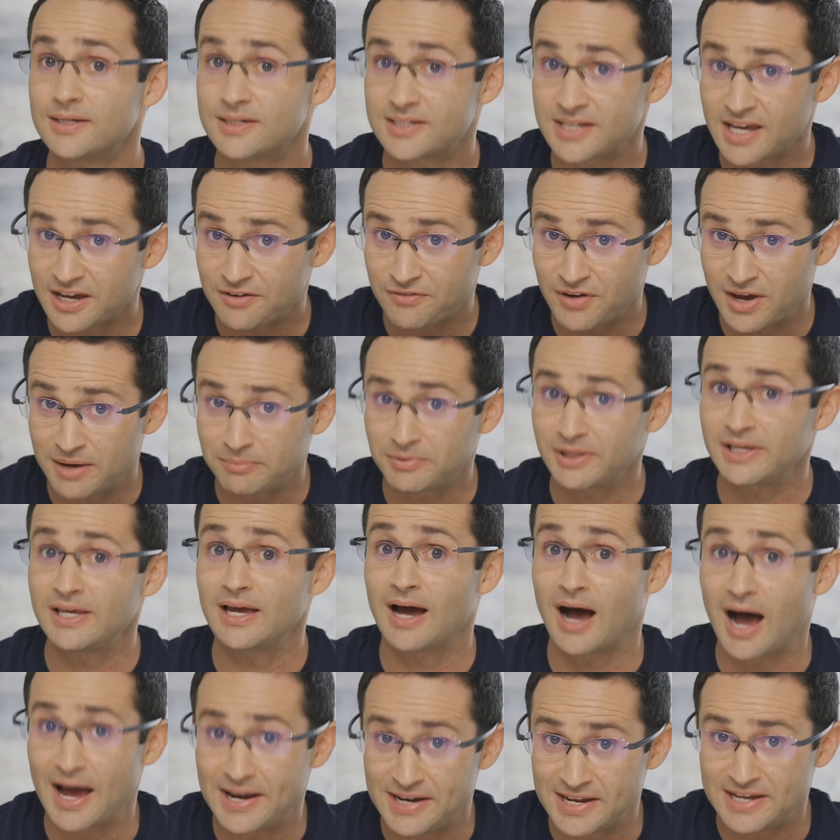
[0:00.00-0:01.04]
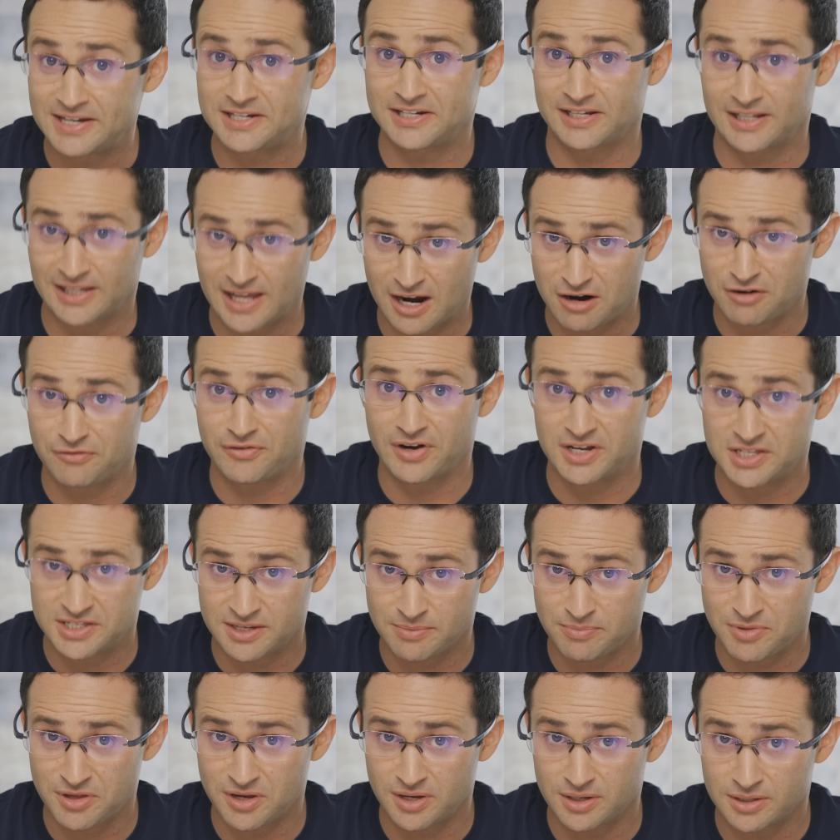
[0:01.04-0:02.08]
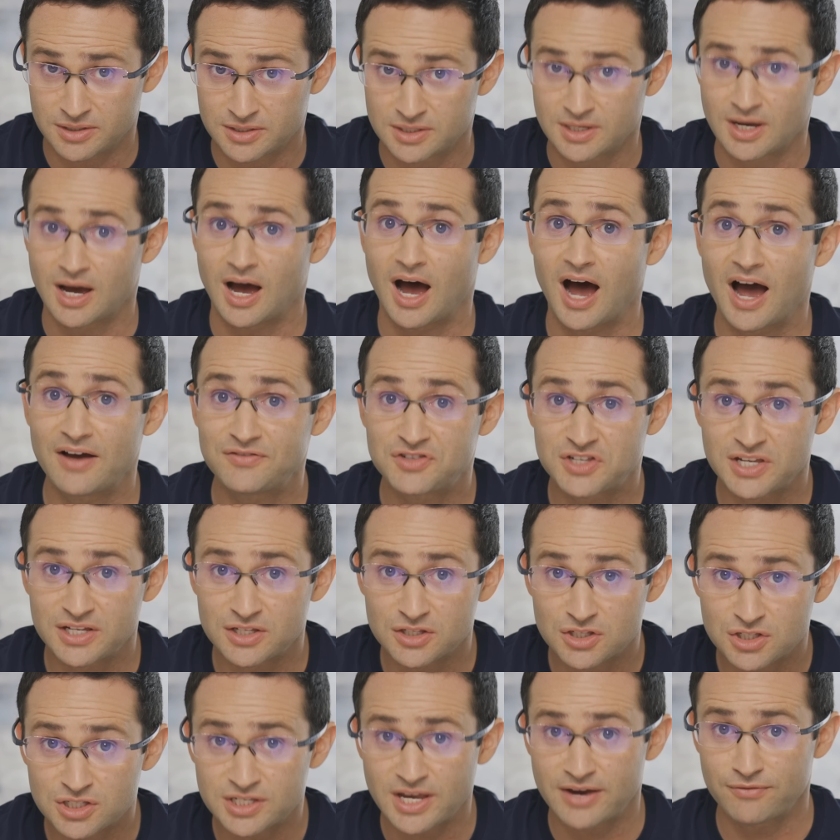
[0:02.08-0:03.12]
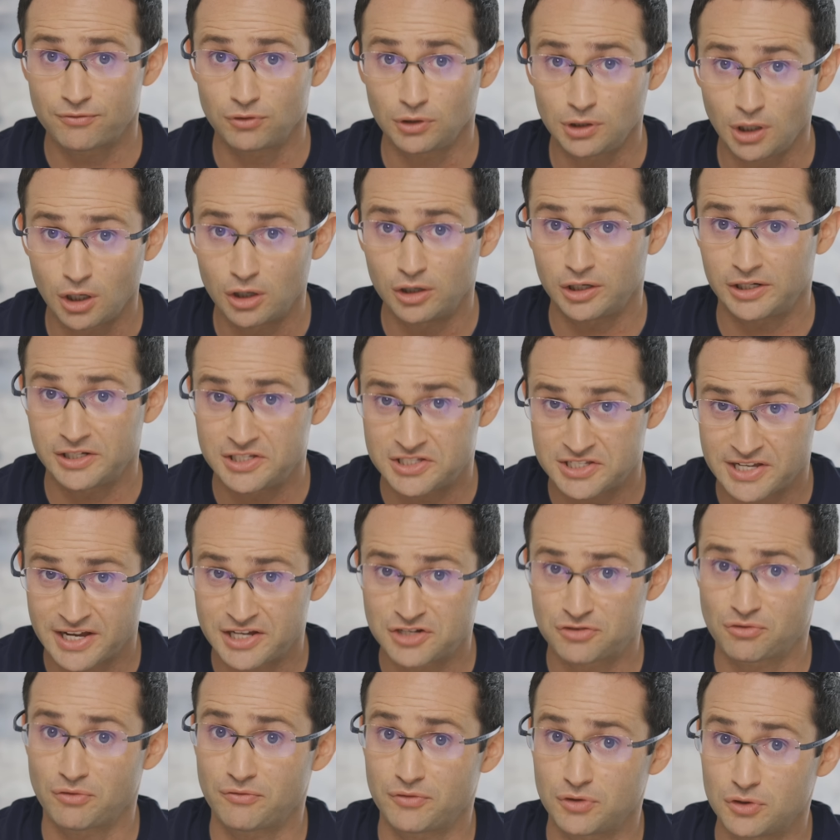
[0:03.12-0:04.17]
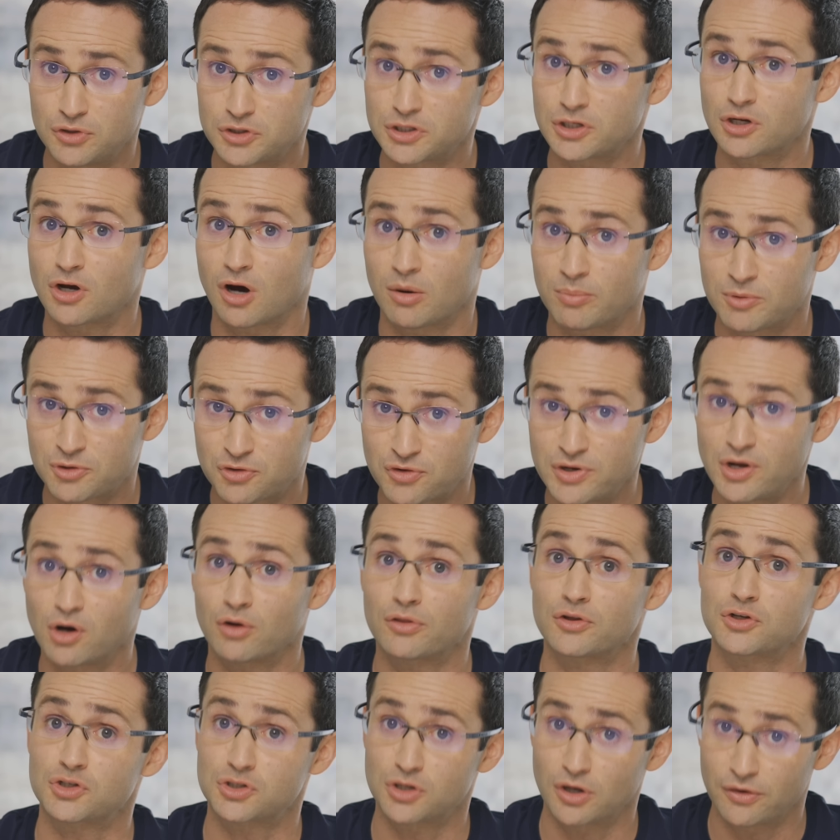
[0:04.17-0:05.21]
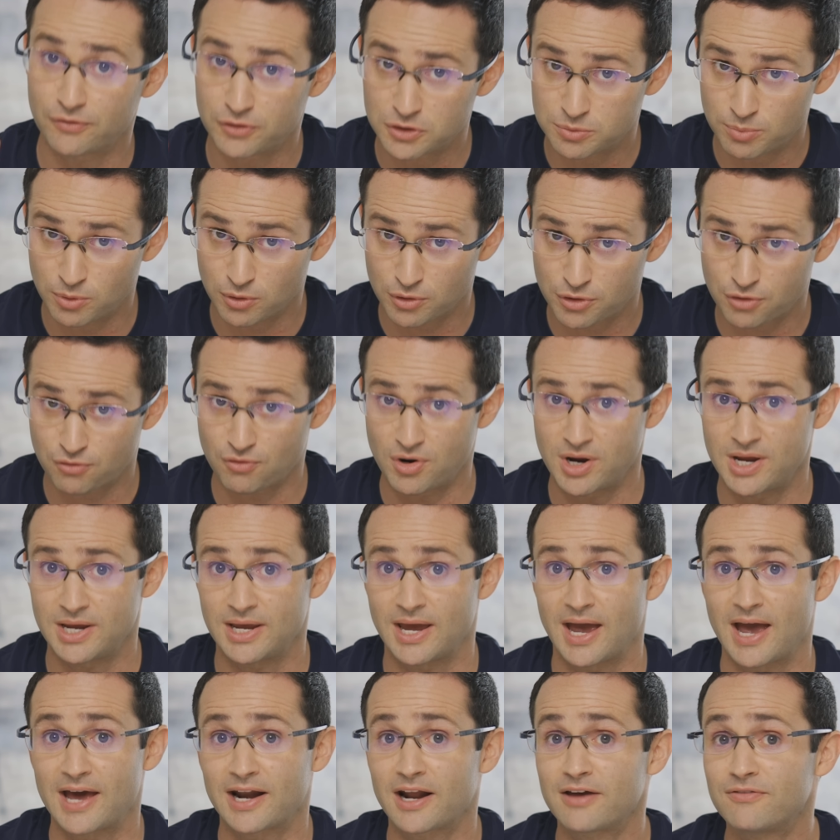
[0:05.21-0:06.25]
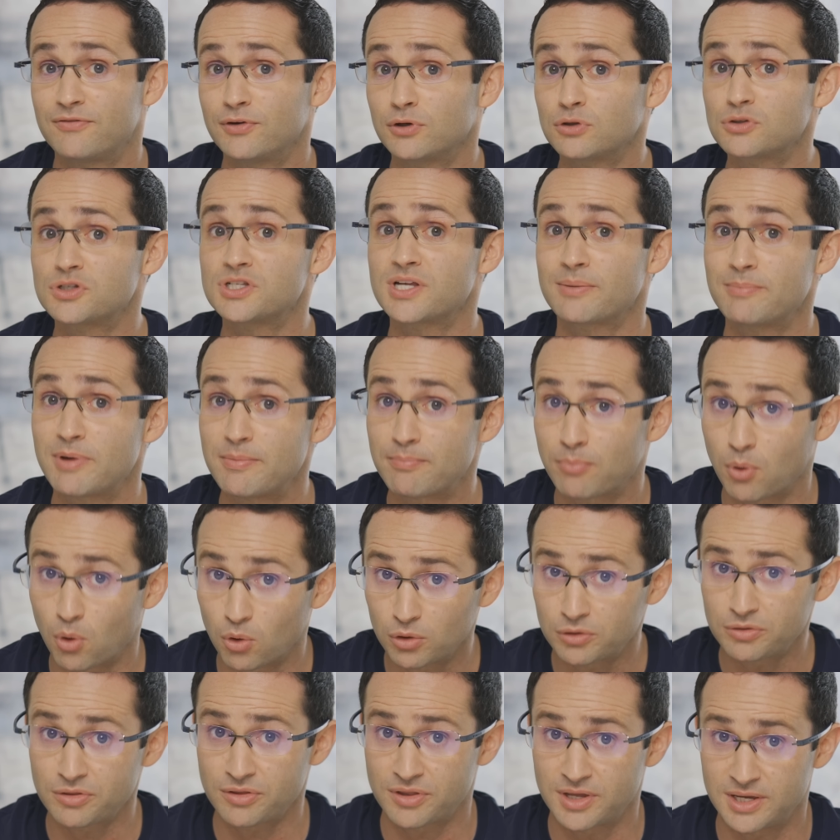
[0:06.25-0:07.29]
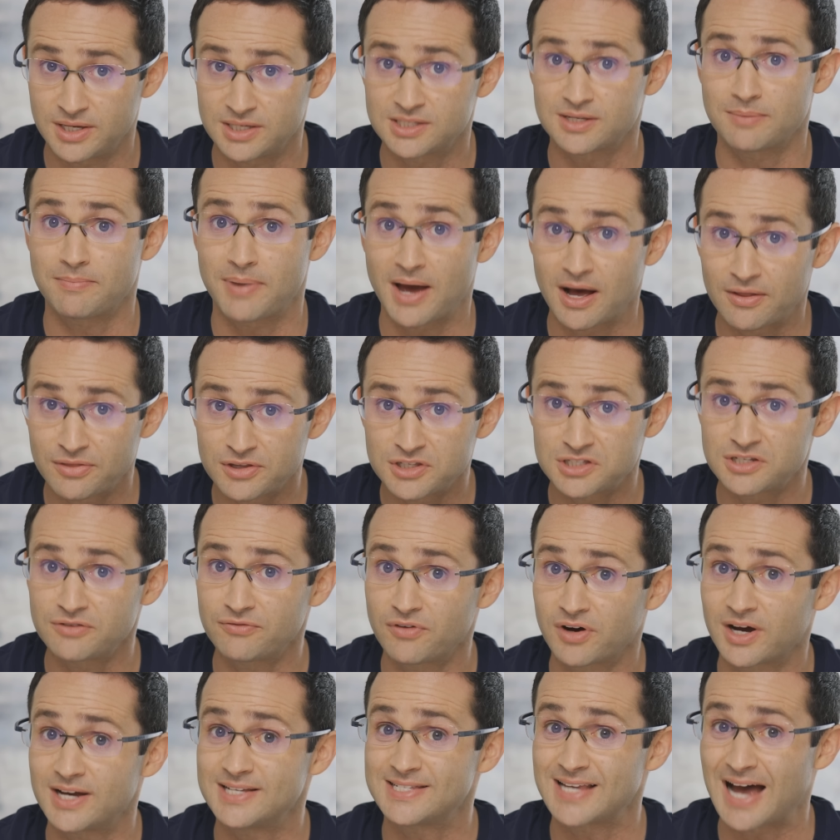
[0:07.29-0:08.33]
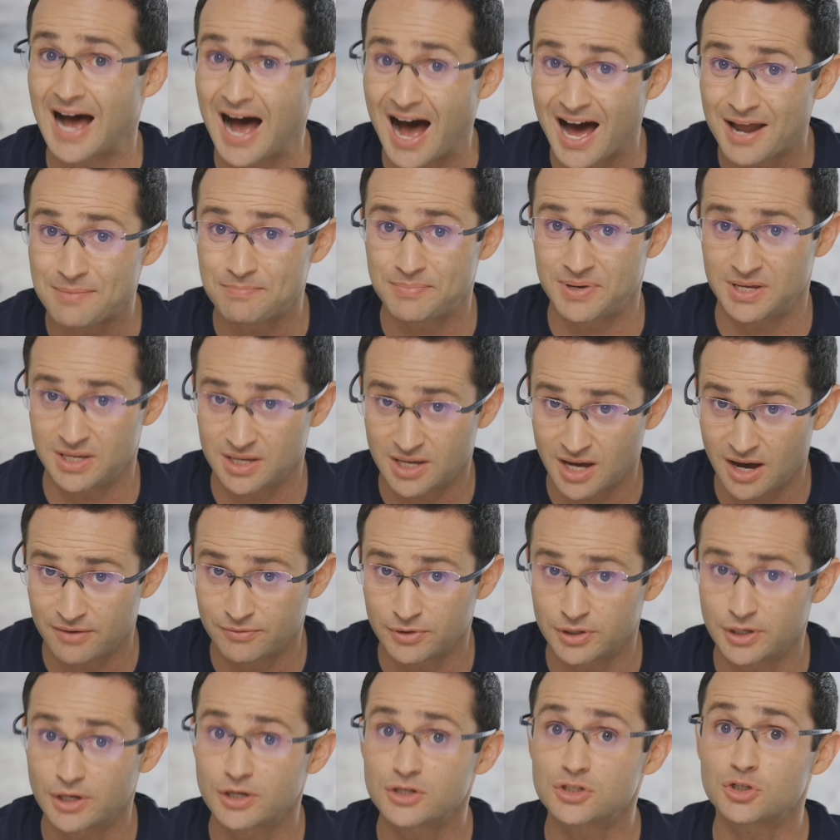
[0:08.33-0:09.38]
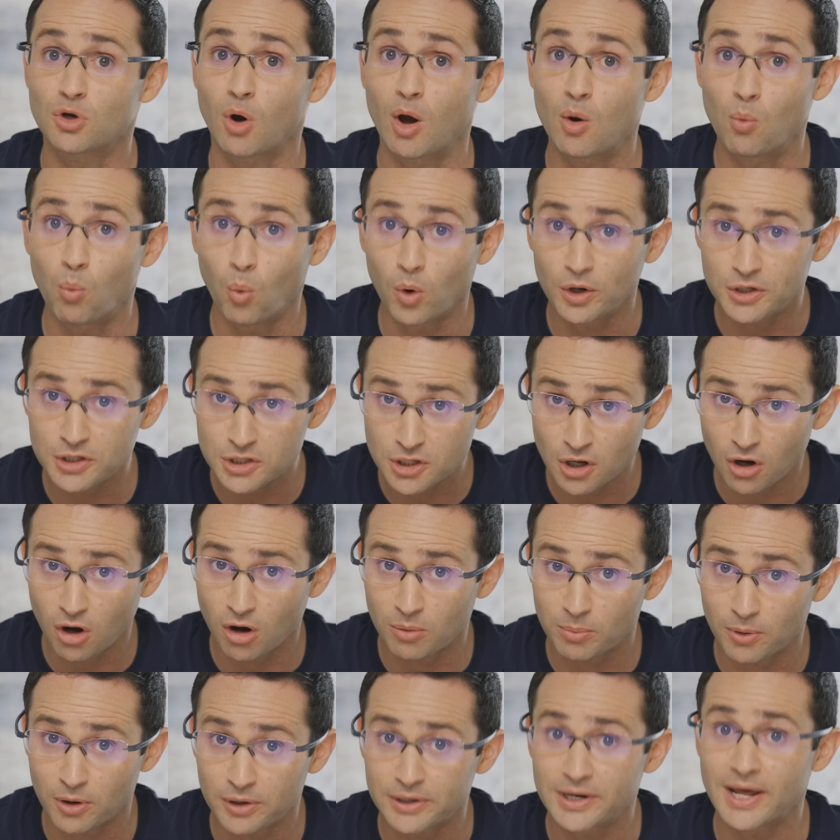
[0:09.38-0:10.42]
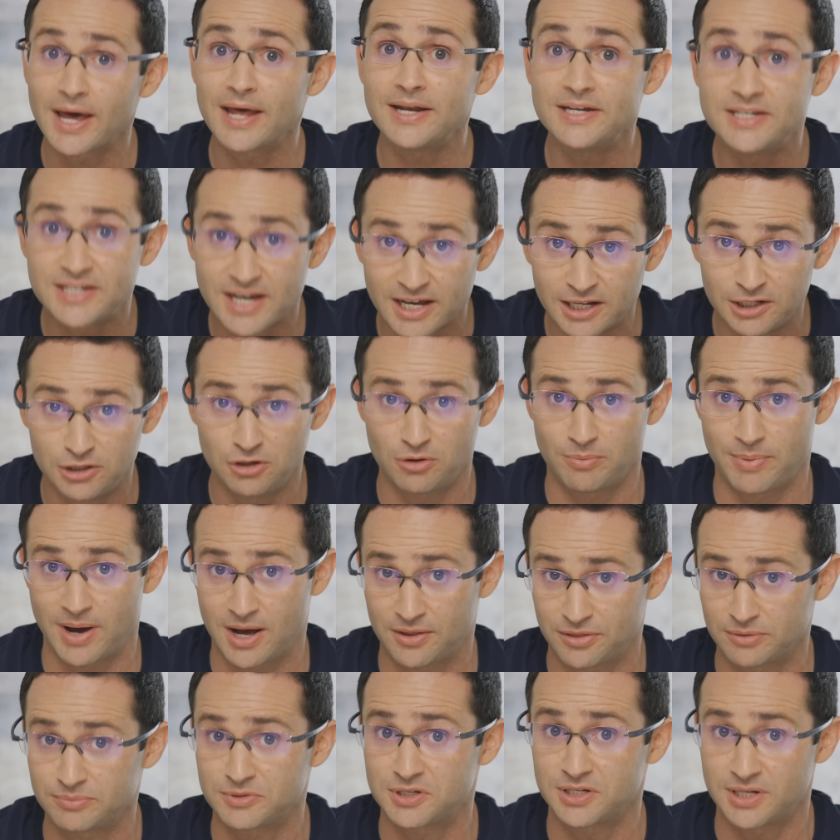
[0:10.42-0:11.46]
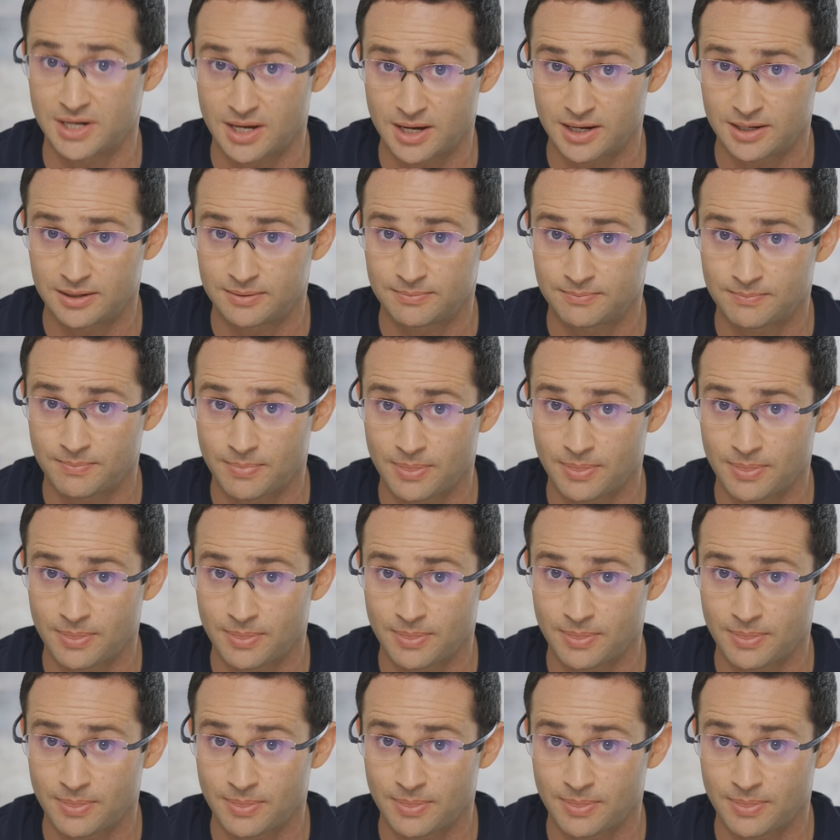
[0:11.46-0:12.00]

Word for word: Tech family, I need to clarify some things. I've seen several early stage reviews and commentary on the Surface Book 3, and I feel some important things about this device aren't being covered, so I wanted to hop on and tell you about them today.